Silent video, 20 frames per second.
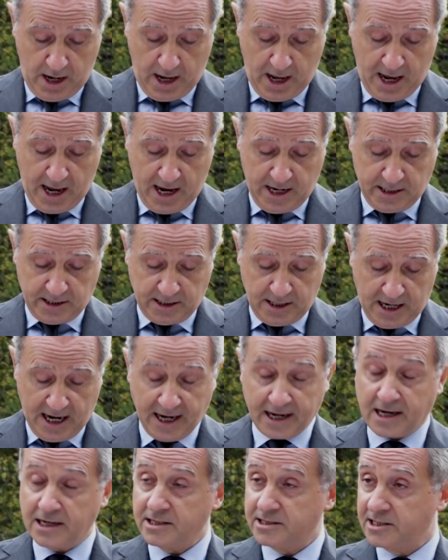And
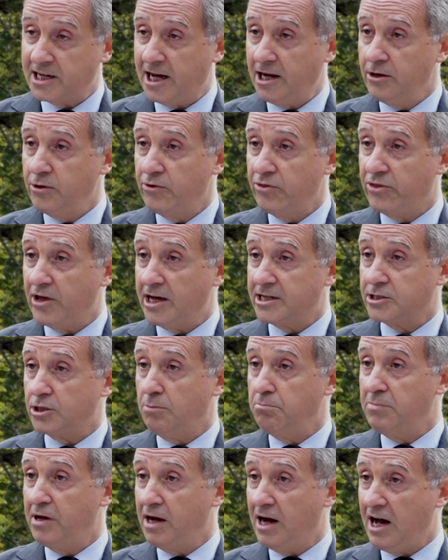I can tell you that
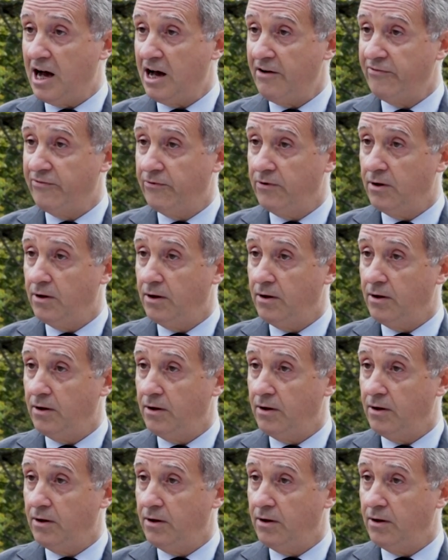on behalf